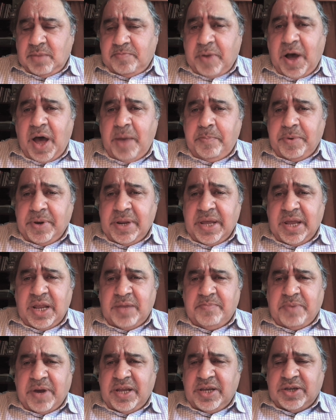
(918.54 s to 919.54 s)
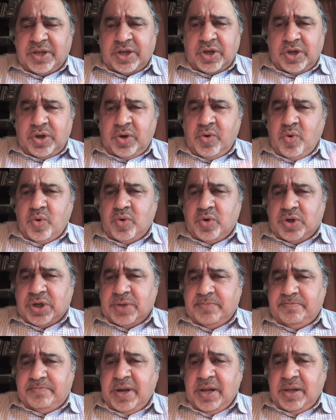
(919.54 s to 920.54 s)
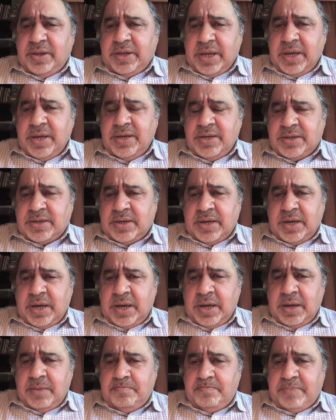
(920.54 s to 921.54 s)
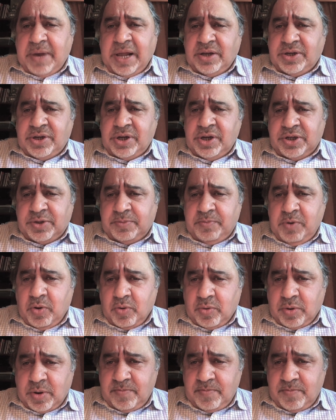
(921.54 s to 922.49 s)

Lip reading: populated by these huge buildings belching smoke.